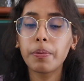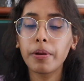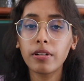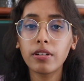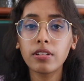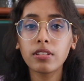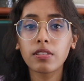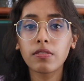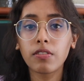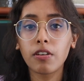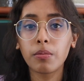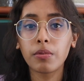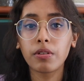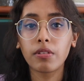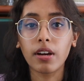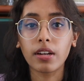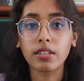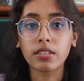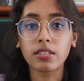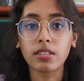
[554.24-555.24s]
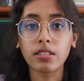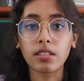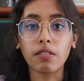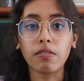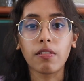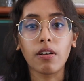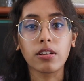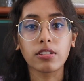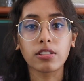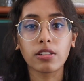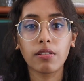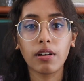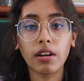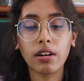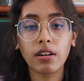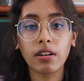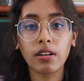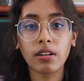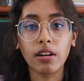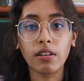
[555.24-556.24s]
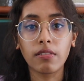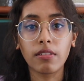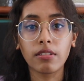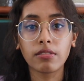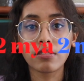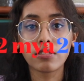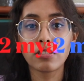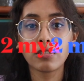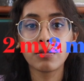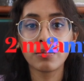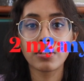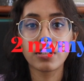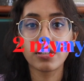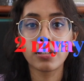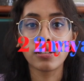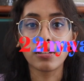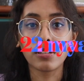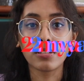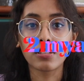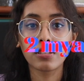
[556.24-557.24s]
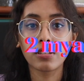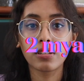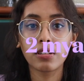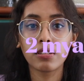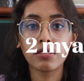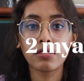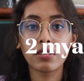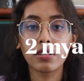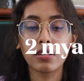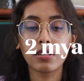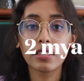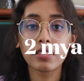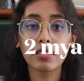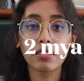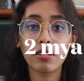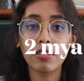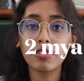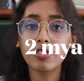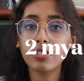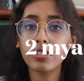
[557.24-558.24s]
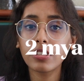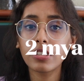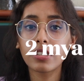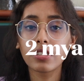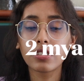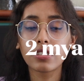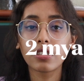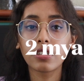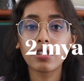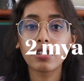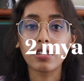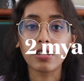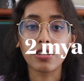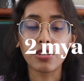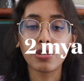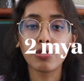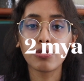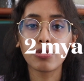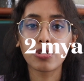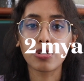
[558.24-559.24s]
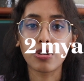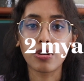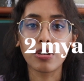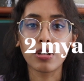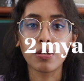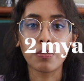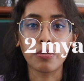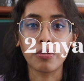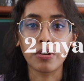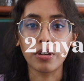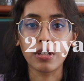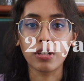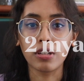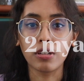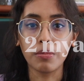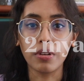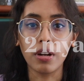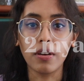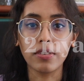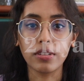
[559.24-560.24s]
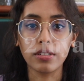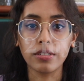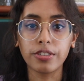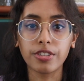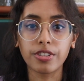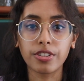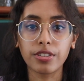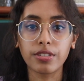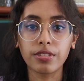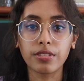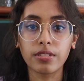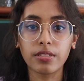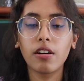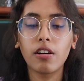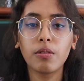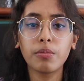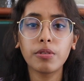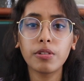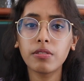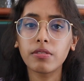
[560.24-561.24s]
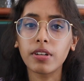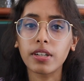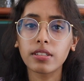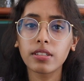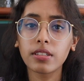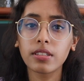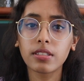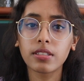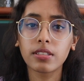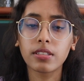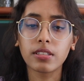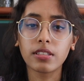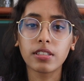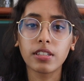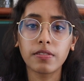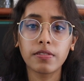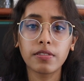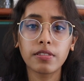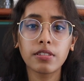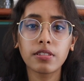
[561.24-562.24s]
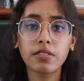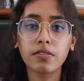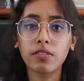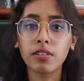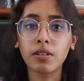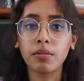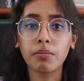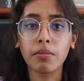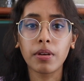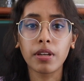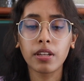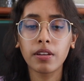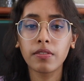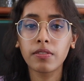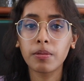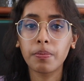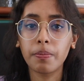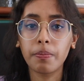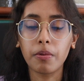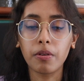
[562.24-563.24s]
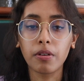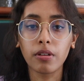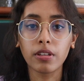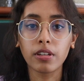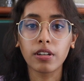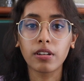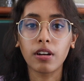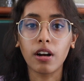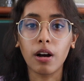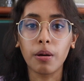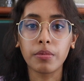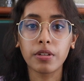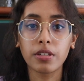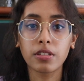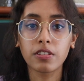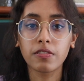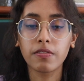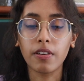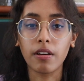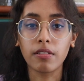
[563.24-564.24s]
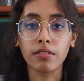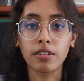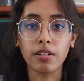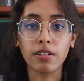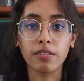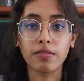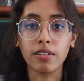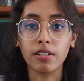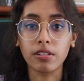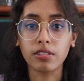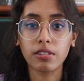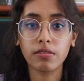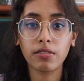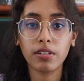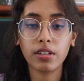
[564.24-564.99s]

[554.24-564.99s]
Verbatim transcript: appearance of Homo erectus in the fossil record around 2 million years ago is largely considered a huge turning point in human evolution. Homo erectus this differs from many of the earlier hominins found in our fossil